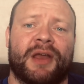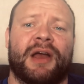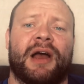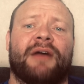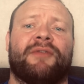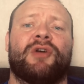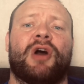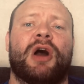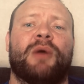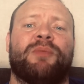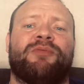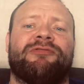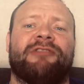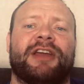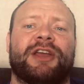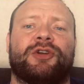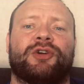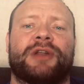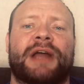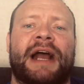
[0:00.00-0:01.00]
I've got a
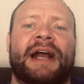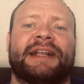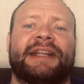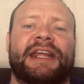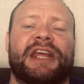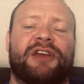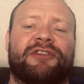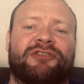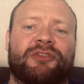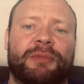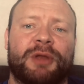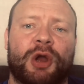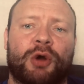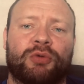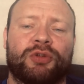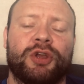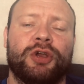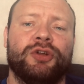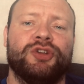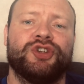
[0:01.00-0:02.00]
pretty good idea for my
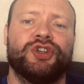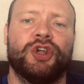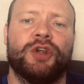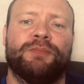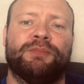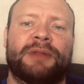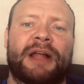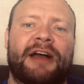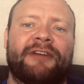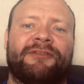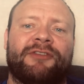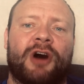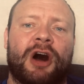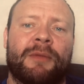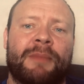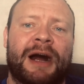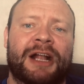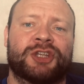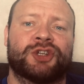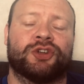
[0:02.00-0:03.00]
own YouTube
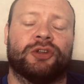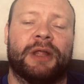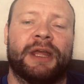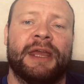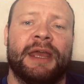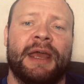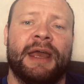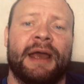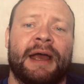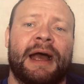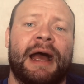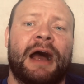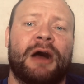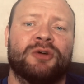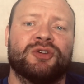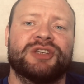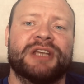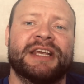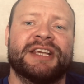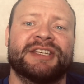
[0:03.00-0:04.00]
platform, actually.
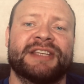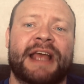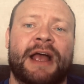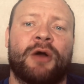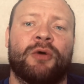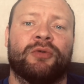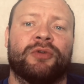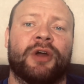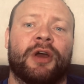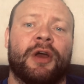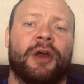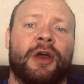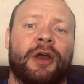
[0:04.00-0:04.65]
How's this sound?